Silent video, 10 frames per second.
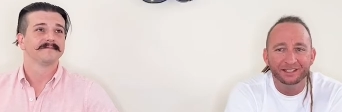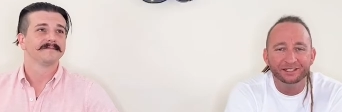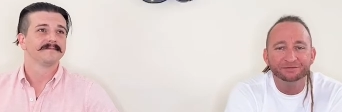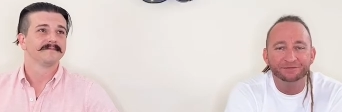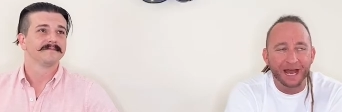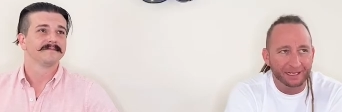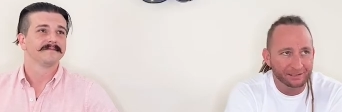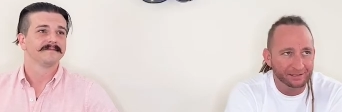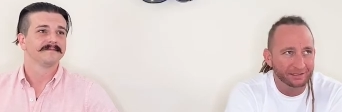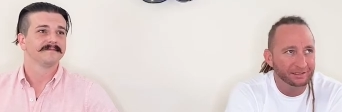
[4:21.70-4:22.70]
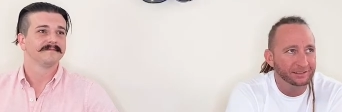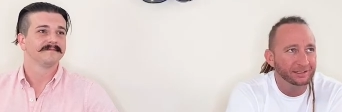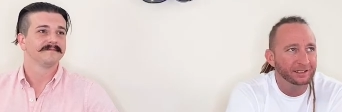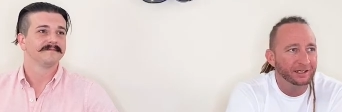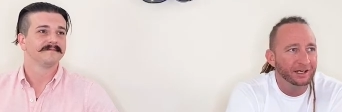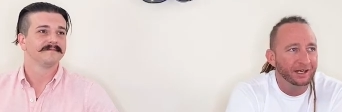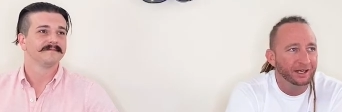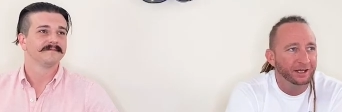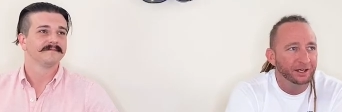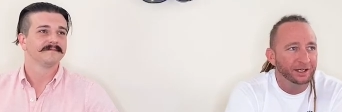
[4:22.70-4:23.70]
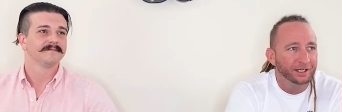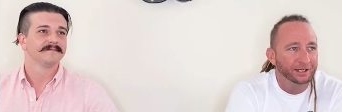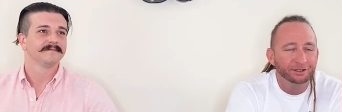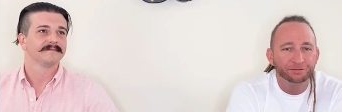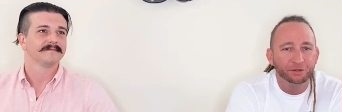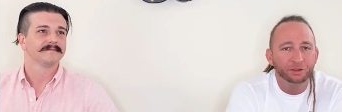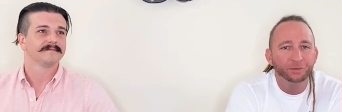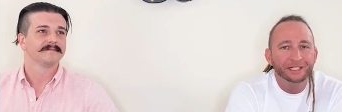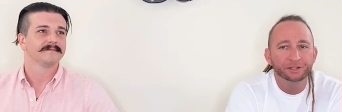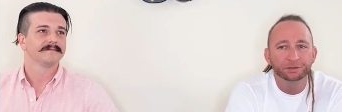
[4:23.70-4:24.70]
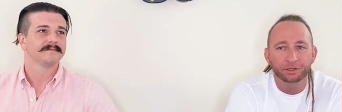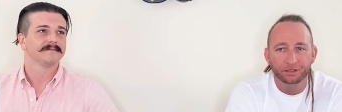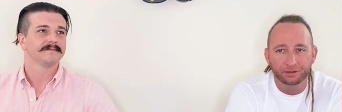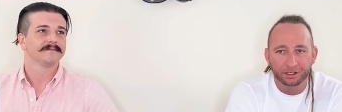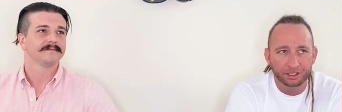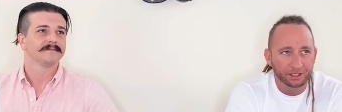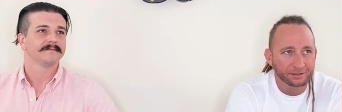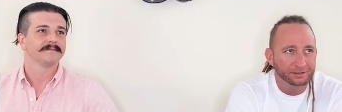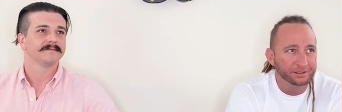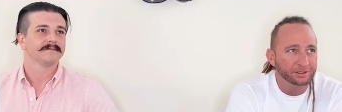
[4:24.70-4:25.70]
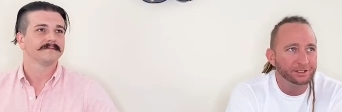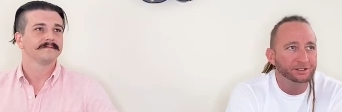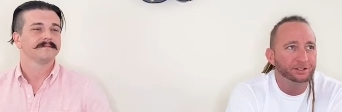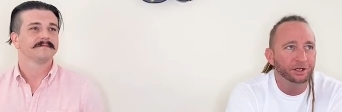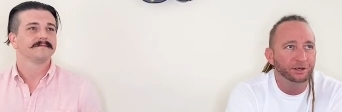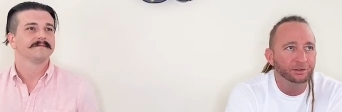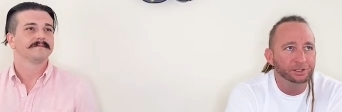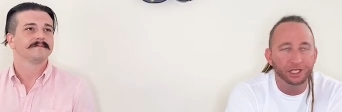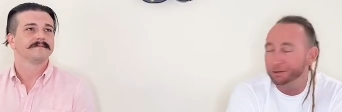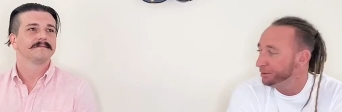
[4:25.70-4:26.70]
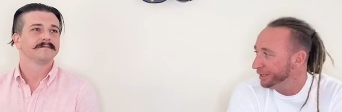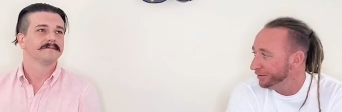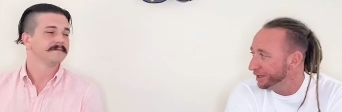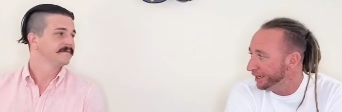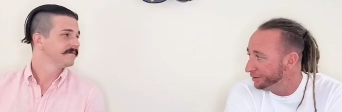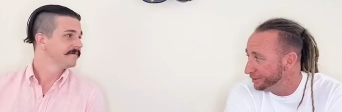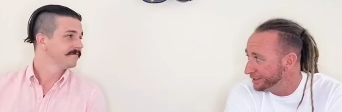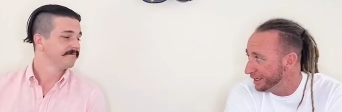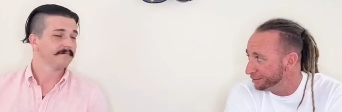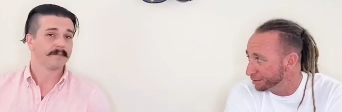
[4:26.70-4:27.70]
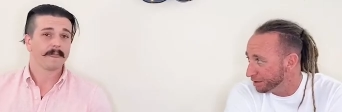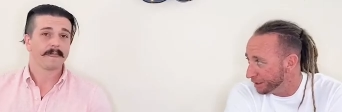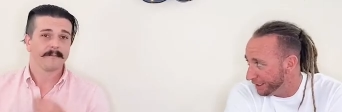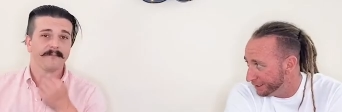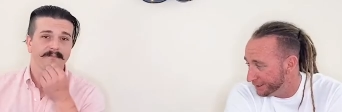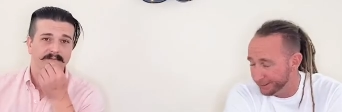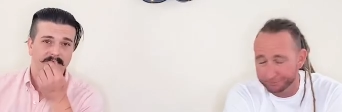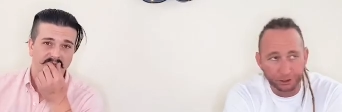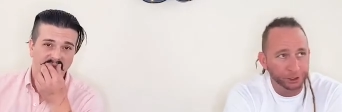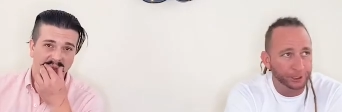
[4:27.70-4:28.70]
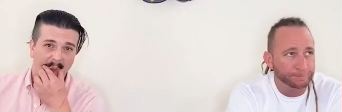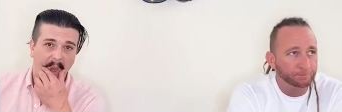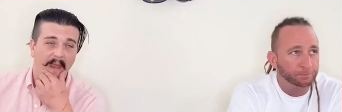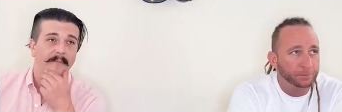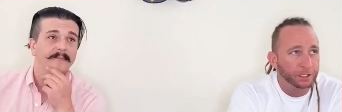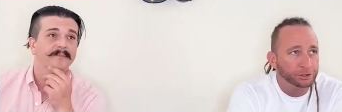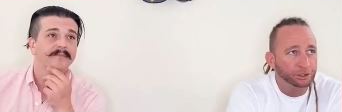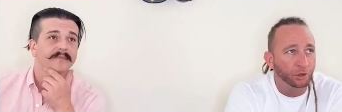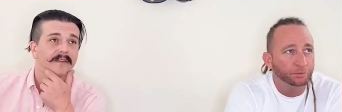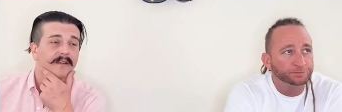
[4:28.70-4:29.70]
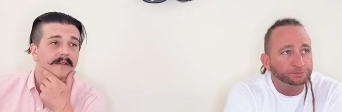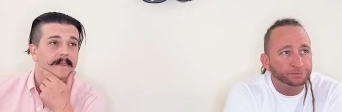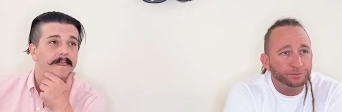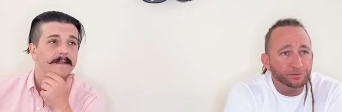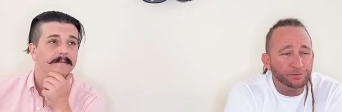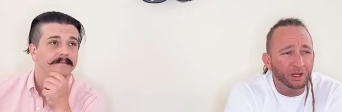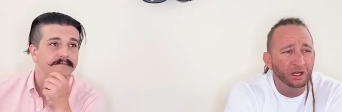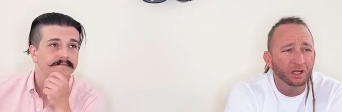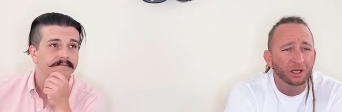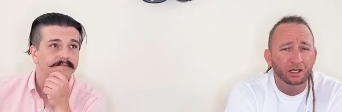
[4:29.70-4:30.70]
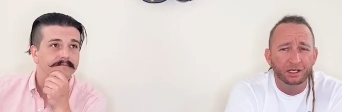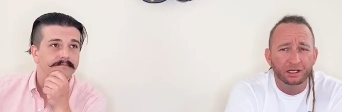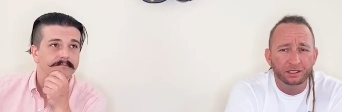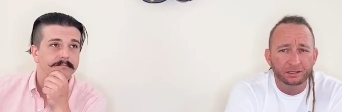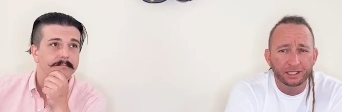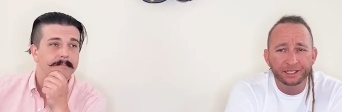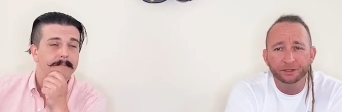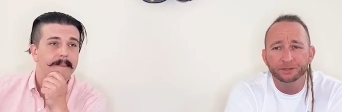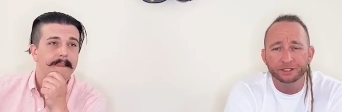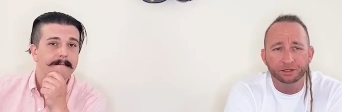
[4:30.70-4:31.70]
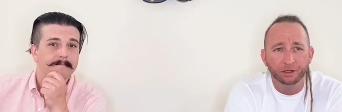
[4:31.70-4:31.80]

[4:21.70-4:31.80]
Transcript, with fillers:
Speaker 1: That is facts here in Florida, we do love our guns. There is no shame about that, and we take pride in that for sure. So, lately with this